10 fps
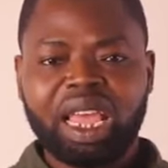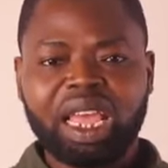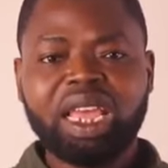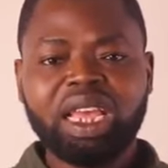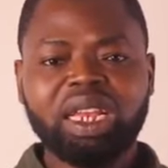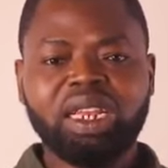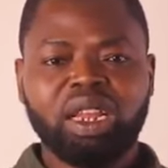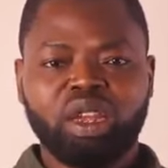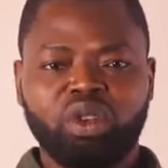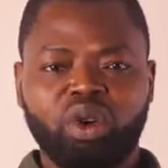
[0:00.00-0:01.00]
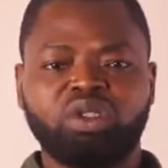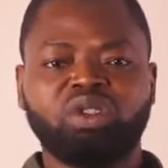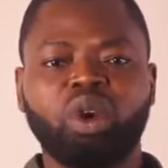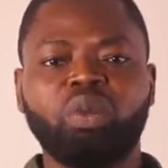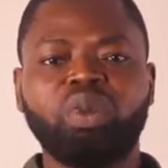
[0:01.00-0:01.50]
in your
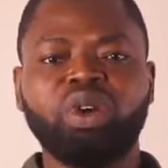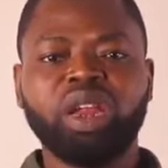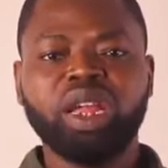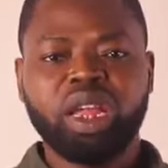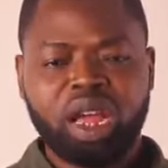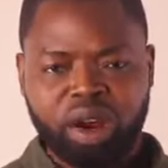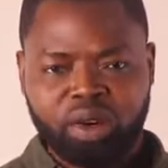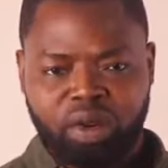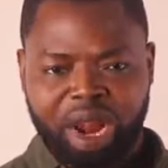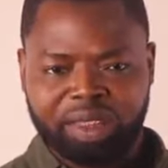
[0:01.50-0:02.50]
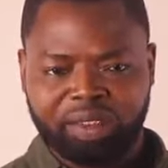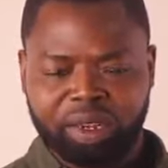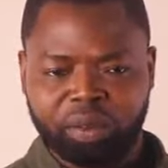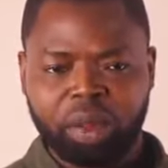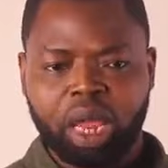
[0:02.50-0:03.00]
summary
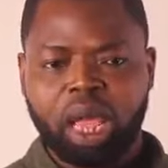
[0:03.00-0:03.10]
writing.